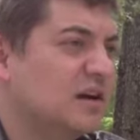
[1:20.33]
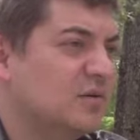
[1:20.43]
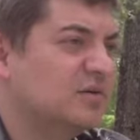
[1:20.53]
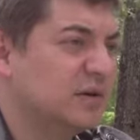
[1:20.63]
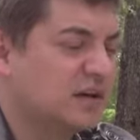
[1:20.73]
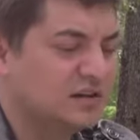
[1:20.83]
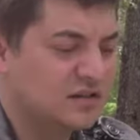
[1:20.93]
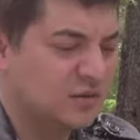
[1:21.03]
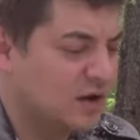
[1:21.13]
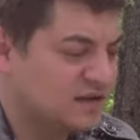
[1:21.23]
And it was because
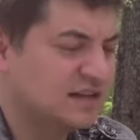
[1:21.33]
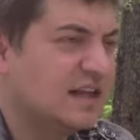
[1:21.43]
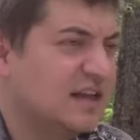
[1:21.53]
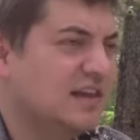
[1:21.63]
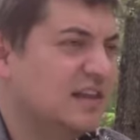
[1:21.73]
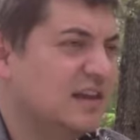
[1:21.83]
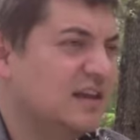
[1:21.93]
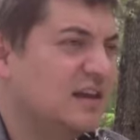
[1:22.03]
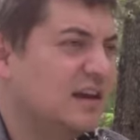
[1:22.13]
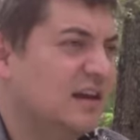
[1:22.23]
there wasn't
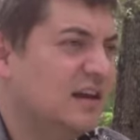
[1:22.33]
anything